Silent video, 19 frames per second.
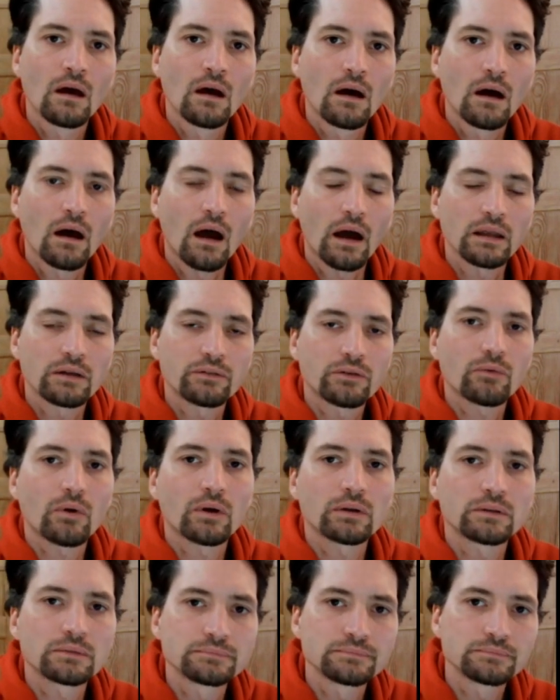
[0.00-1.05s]
Hi
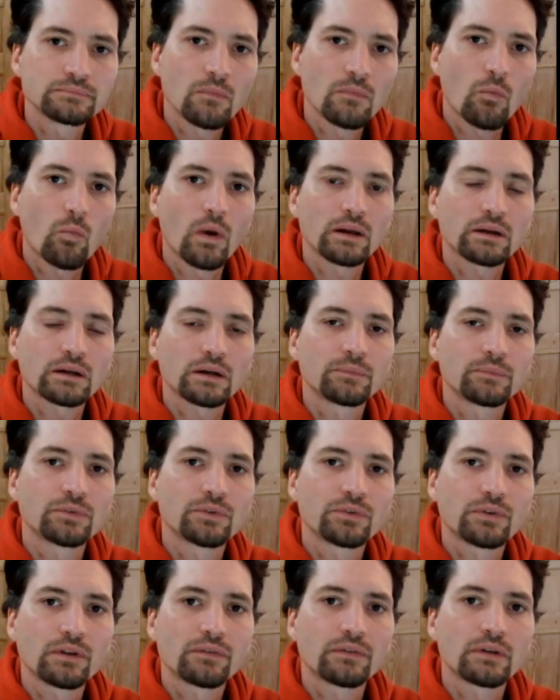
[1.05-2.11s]
everyone, welcome to
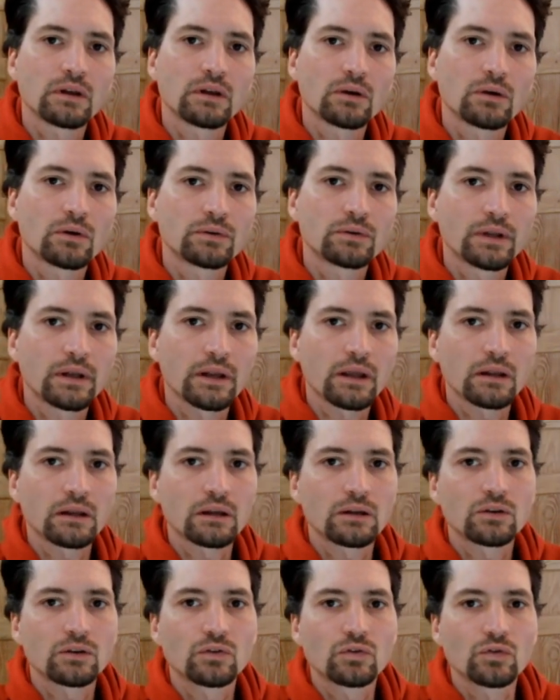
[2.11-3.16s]
this video
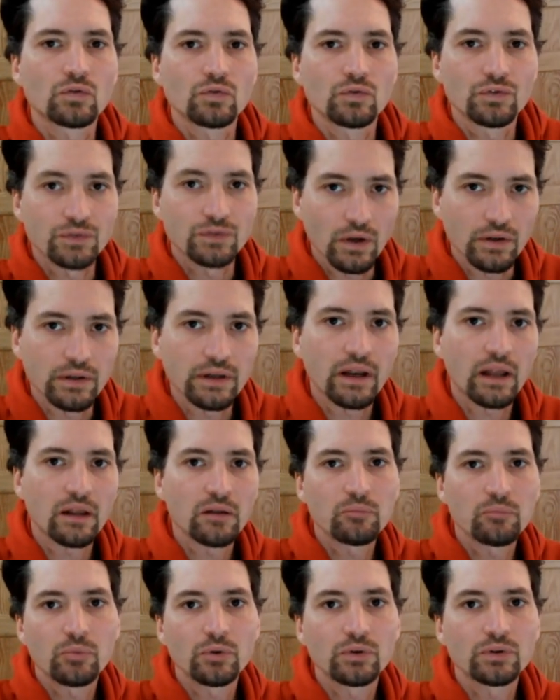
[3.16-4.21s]
dedicated to standard
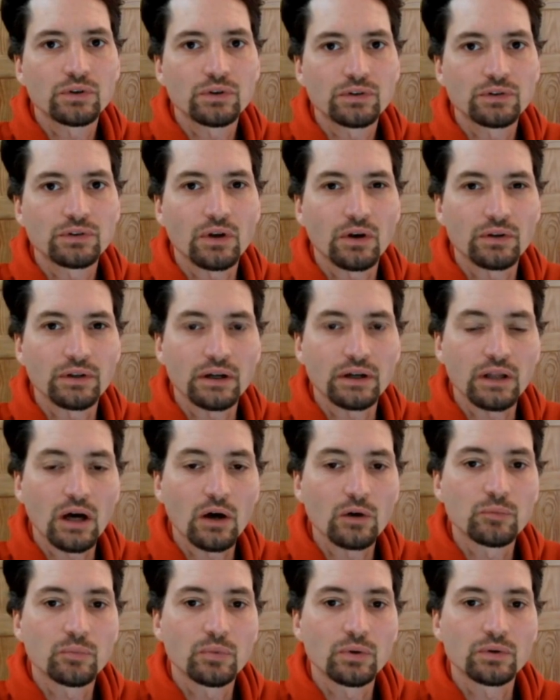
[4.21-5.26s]
input, standard
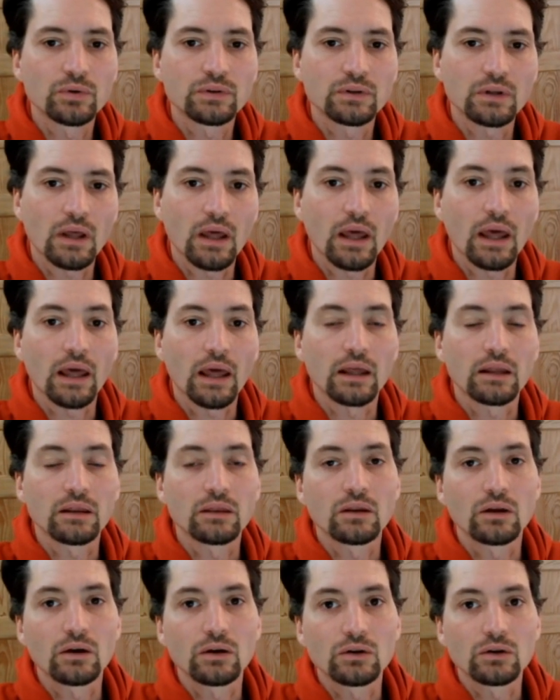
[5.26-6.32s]
output and
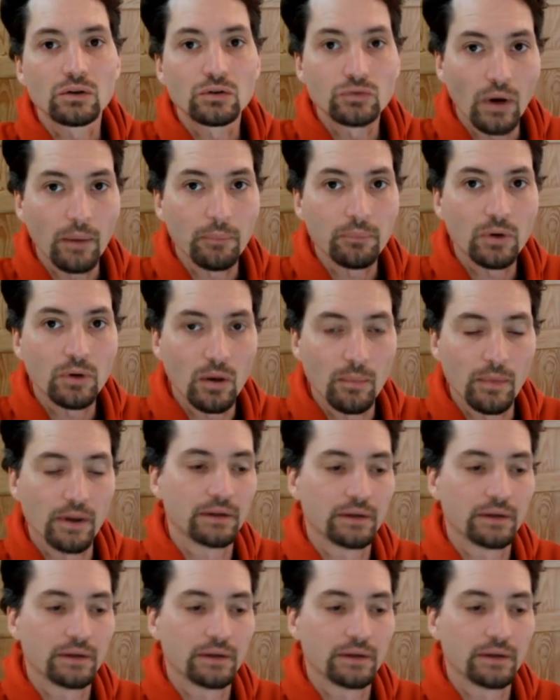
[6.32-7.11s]
the grep command.